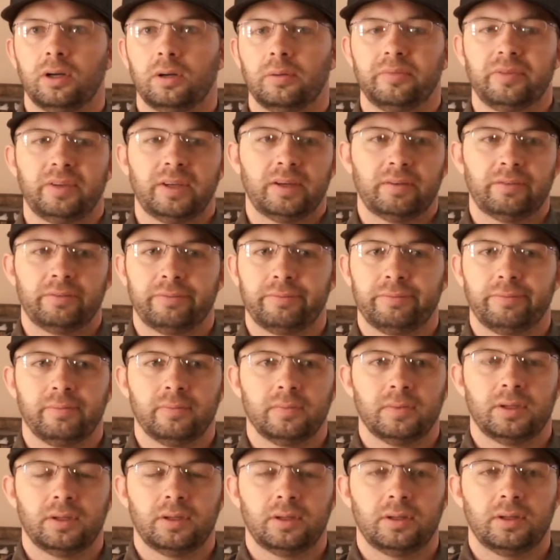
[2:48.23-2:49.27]
if you have
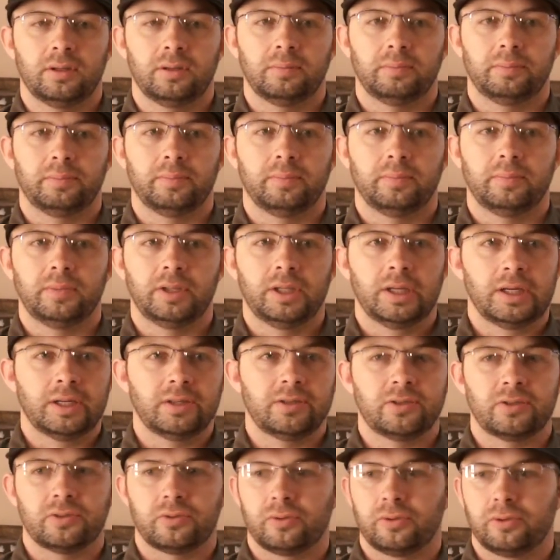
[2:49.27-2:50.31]

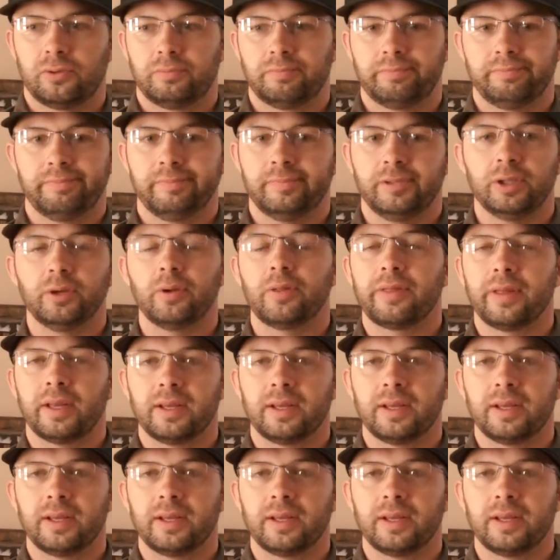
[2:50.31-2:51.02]
nuts or little